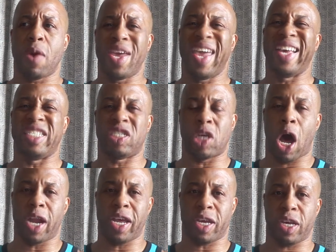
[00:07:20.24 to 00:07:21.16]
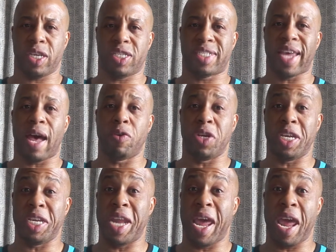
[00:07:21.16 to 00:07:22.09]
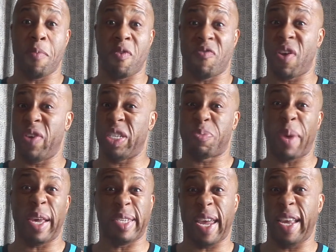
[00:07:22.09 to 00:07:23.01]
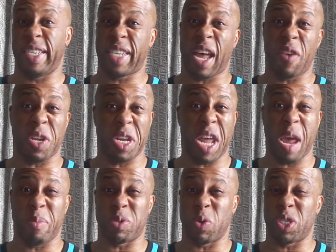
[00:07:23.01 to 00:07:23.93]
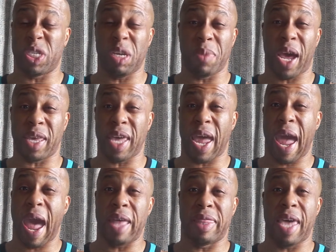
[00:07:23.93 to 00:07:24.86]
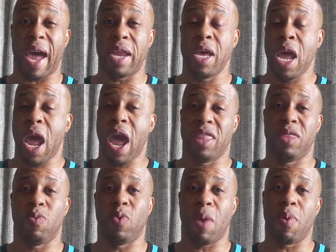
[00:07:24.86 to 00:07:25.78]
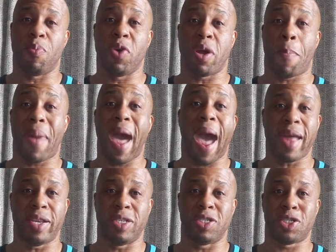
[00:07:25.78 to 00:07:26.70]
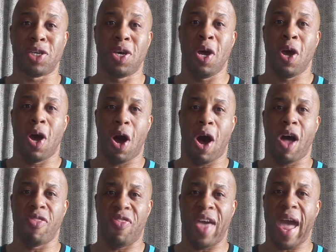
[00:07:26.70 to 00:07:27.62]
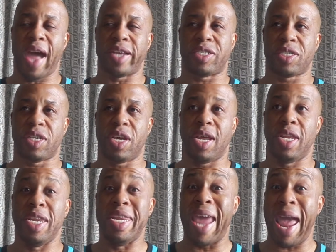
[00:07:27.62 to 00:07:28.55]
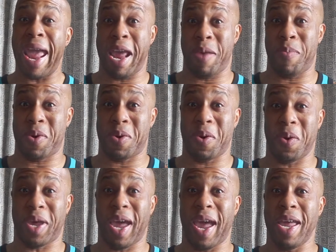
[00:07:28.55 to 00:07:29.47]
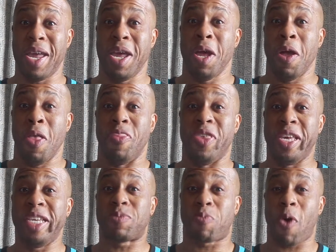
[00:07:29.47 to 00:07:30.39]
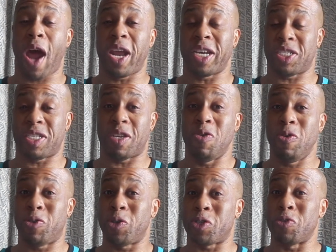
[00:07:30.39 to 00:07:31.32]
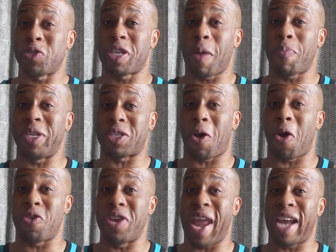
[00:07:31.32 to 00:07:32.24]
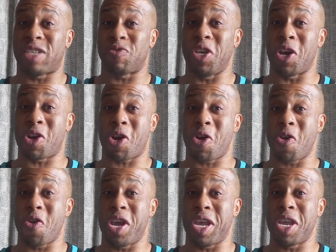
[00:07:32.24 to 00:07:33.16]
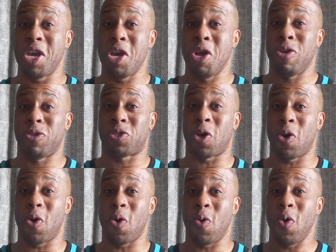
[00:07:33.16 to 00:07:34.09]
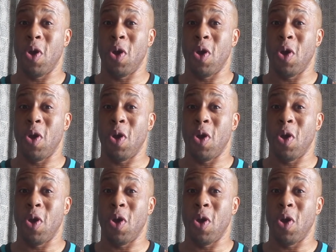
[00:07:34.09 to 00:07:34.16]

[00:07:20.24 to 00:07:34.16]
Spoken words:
exotic sounding name, a very space age sounding name, so it seemed like they had that, and they would put a patent on that name. Okay. These products, nutritional supplements, are naturally occurring. So